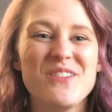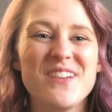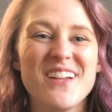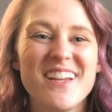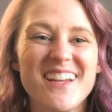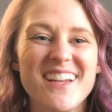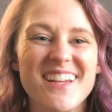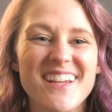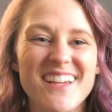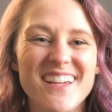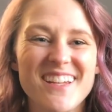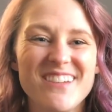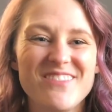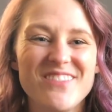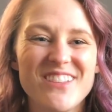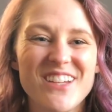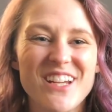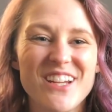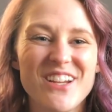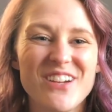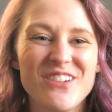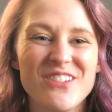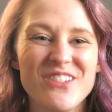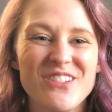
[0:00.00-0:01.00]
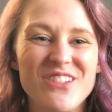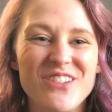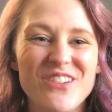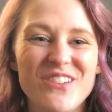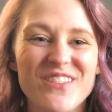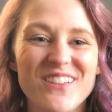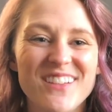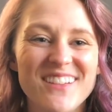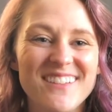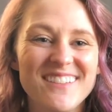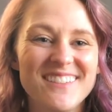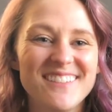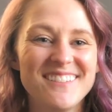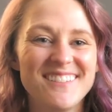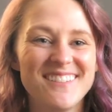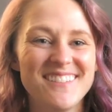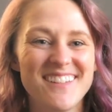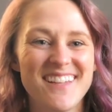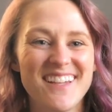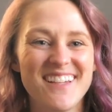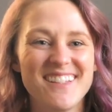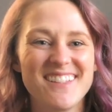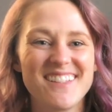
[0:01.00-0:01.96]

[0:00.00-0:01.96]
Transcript: in a Yin video soon. Thanks,